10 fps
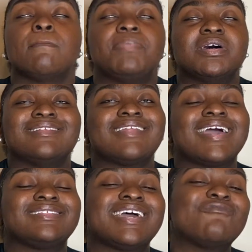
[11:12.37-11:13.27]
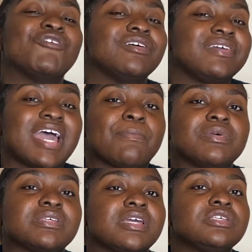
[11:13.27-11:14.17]
But like that rarely
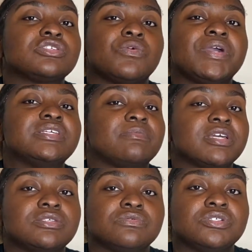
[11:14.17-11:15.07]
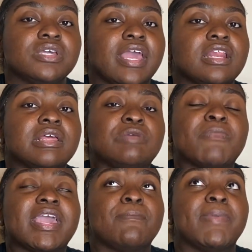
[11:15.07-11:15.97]
happens. Like it is so easy to make sushi and
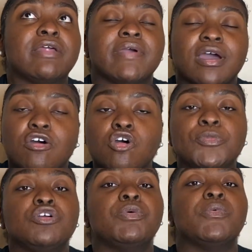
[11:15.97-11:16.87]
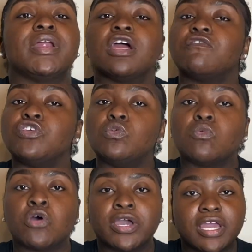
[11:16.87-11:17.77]
make it better at home. You can put whatever you
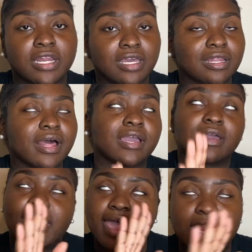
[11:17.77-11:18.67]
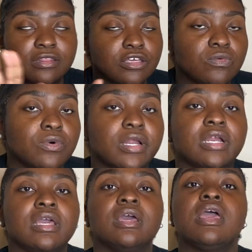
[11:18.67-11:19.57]
want in it, like anything you want
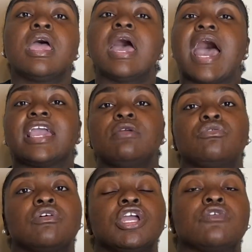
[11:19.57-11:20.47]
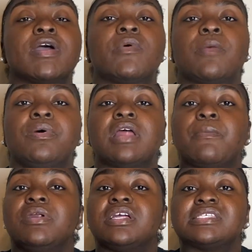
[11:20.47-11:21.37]
in it. I keep nori around when I
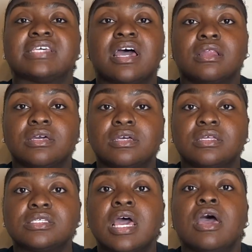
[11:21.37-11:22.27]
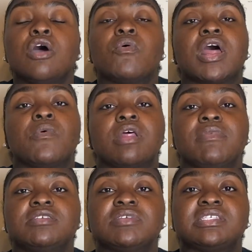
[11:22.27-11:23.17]
put it in salads. When I want to
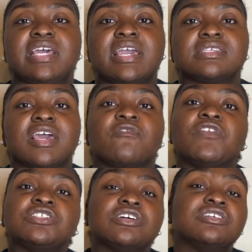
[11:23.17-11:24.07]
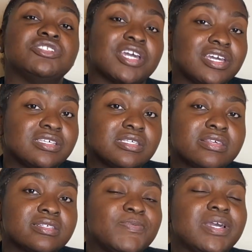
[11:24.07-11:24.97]
make something taste like fish
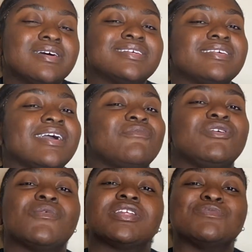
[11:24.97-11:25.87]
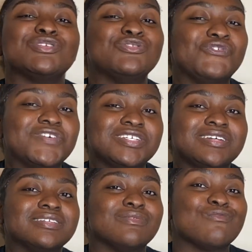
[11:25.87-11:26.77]
adjacent, because like we don't want it to be too fishy,
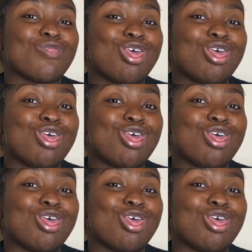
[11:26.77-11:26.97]
because